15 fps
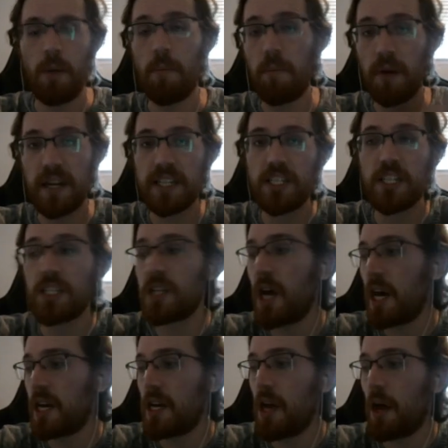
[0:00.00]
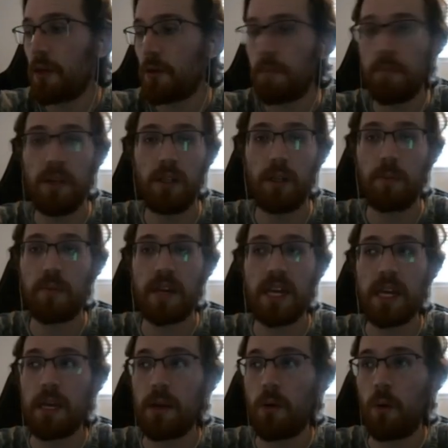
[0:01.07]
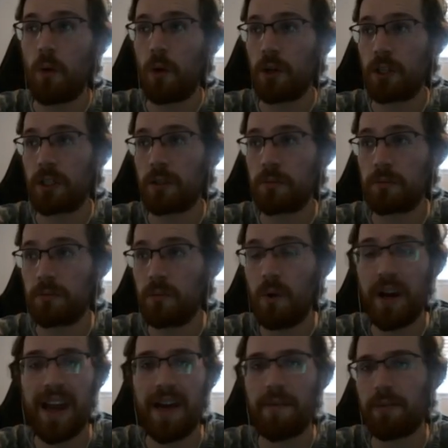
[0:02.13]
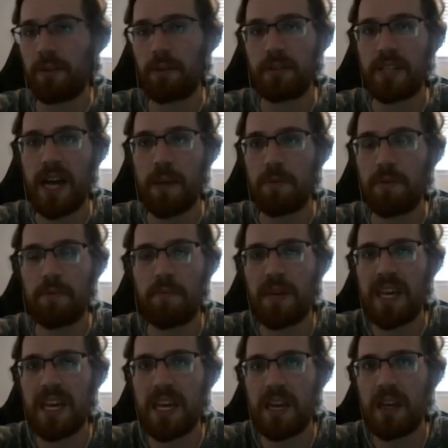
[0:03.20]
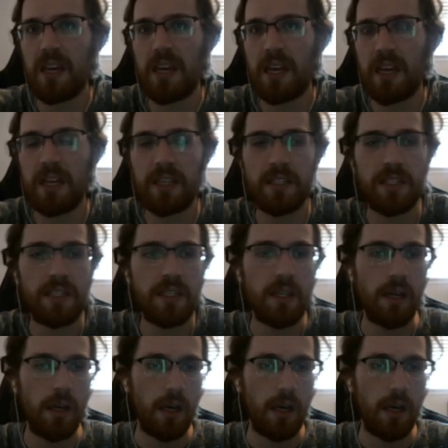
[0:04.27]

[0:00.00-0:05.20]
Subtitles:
But it's just another Millipede or whatever type of Pede it is.